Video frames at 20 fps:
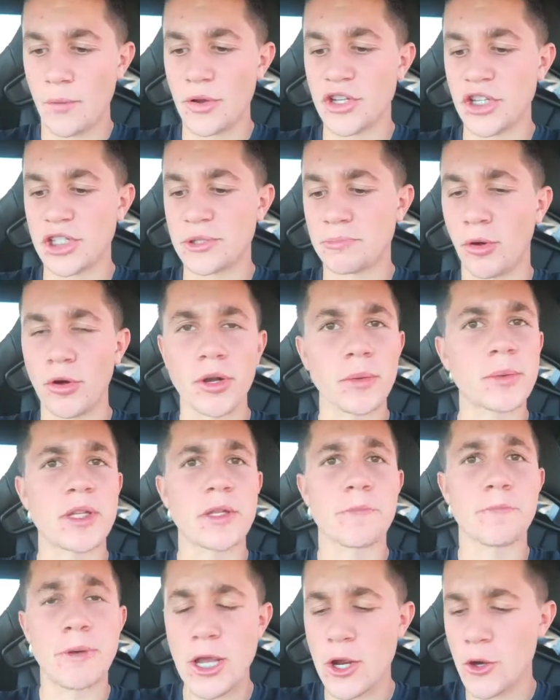And we just pulled up
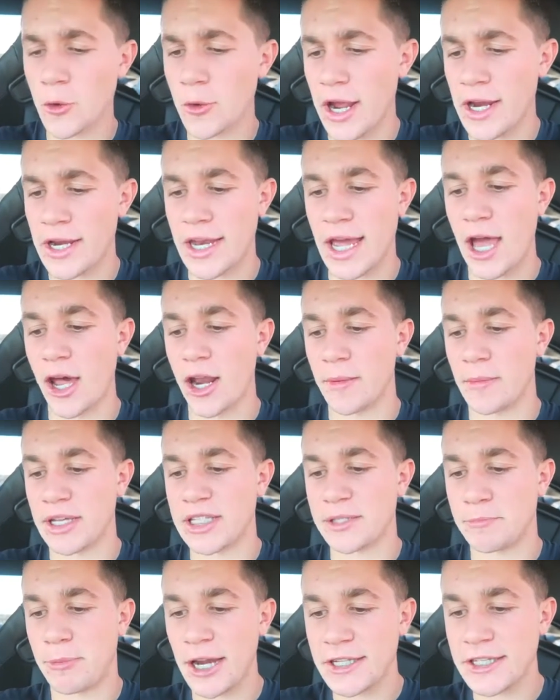to the pier right now, and I'm
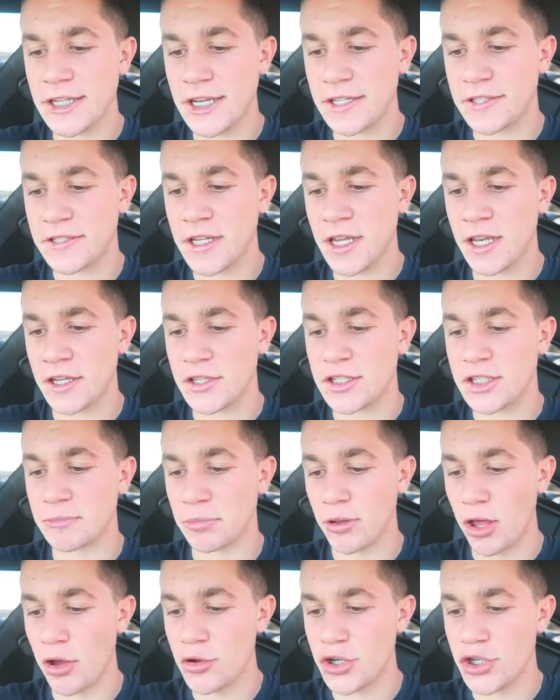expecting to see an
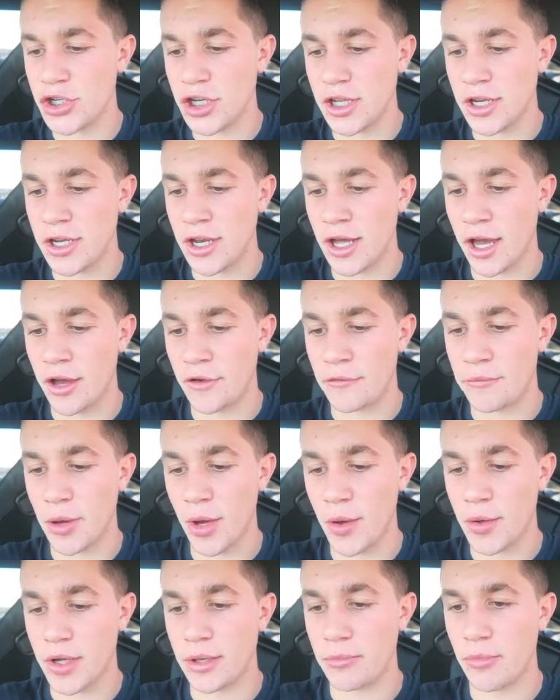explosion of
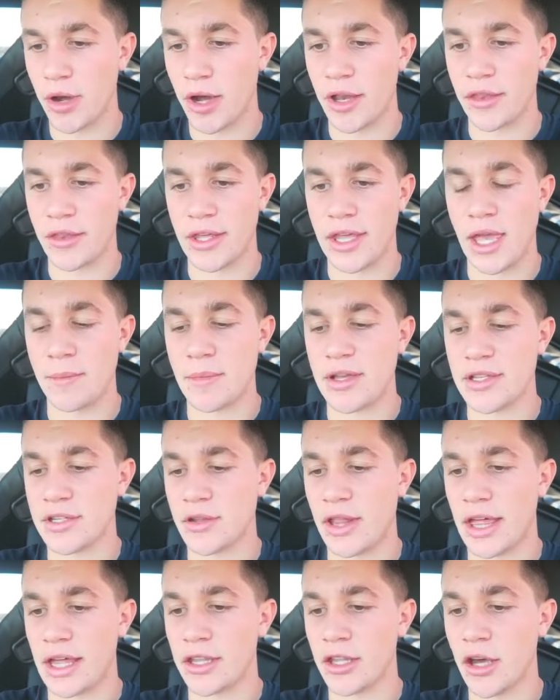Pokemon. The game
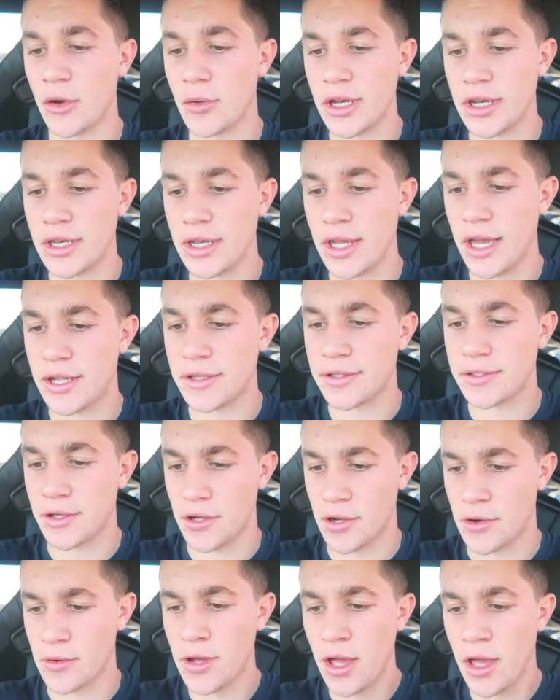hasn't, like, loaded yet,
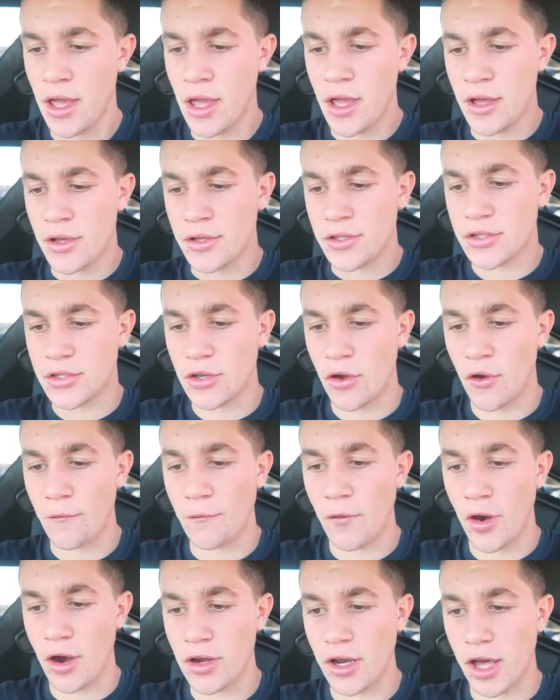so
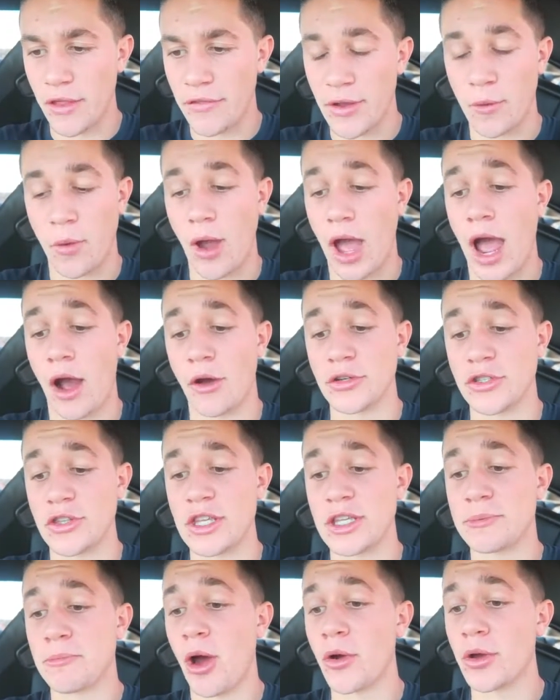far nothing. Wow,
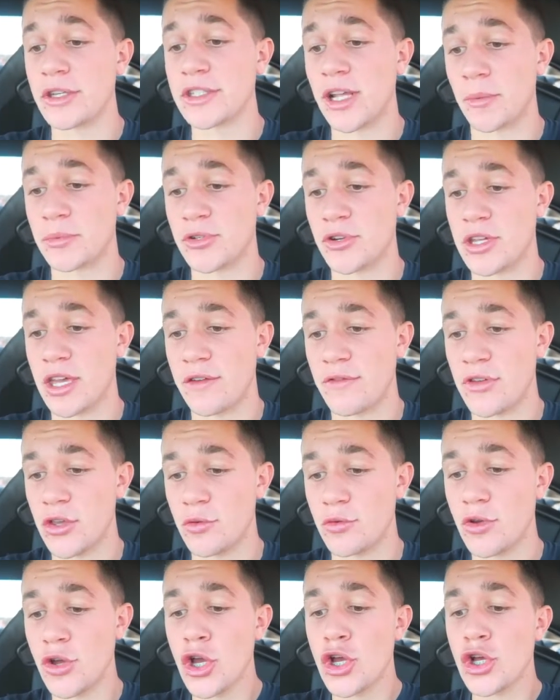dude, these Pokestops are giving
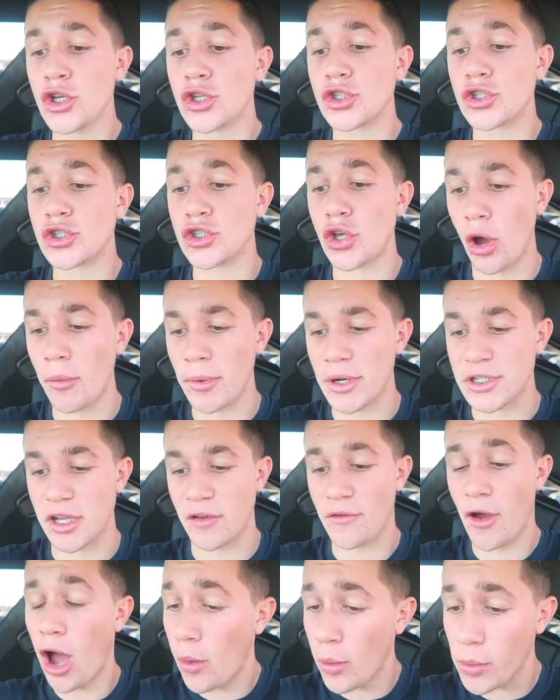you so much
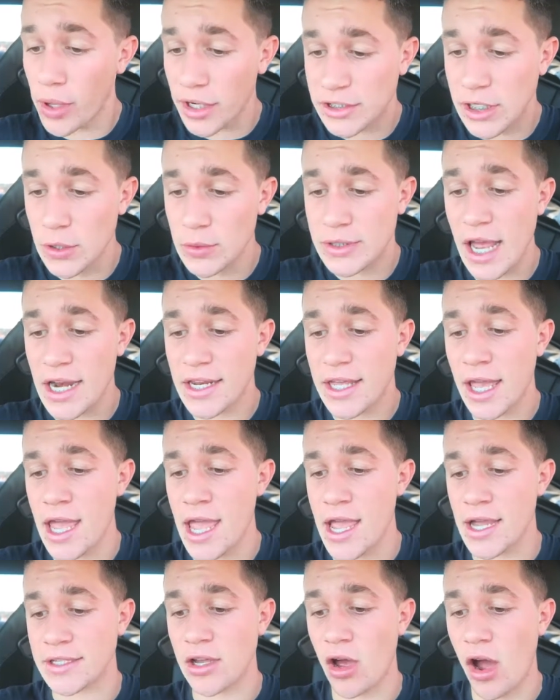stuff. Oh, we got 2 10K
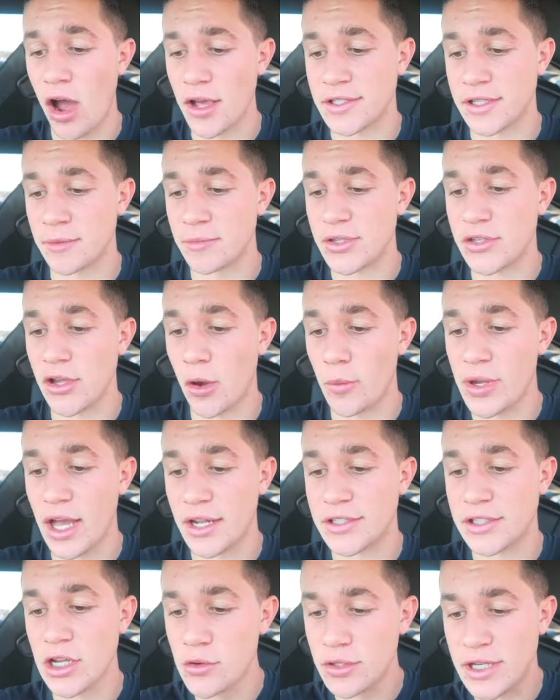eggs. Awesome. So we
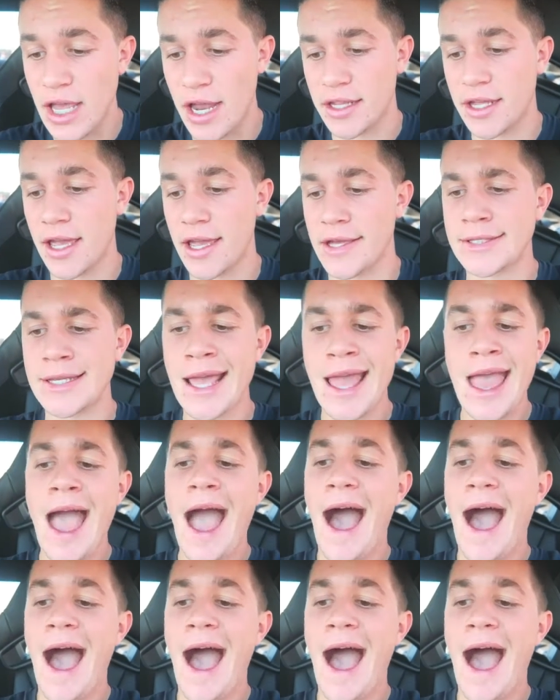got 2 10Ks.